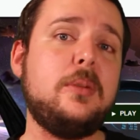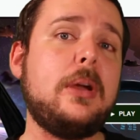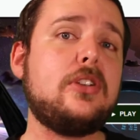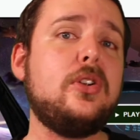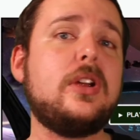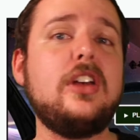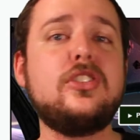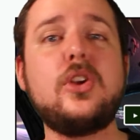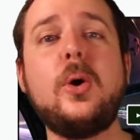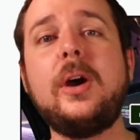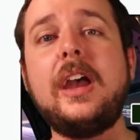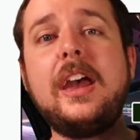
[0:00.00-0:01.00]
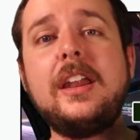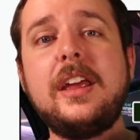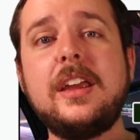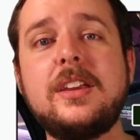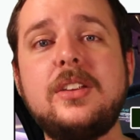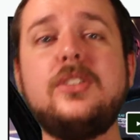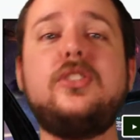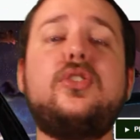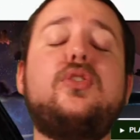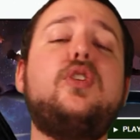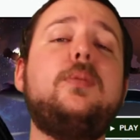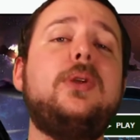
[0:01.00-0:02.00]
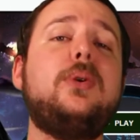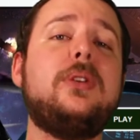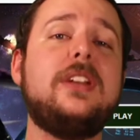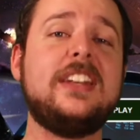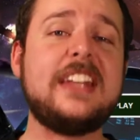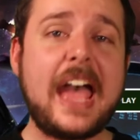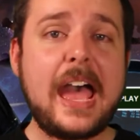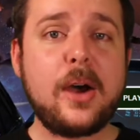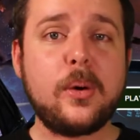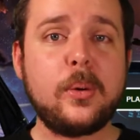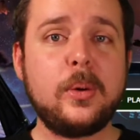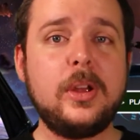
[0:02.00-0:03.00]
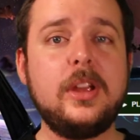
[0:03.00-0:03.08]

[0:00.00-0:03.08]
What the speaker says: make sure you guys go ahead and contribute now.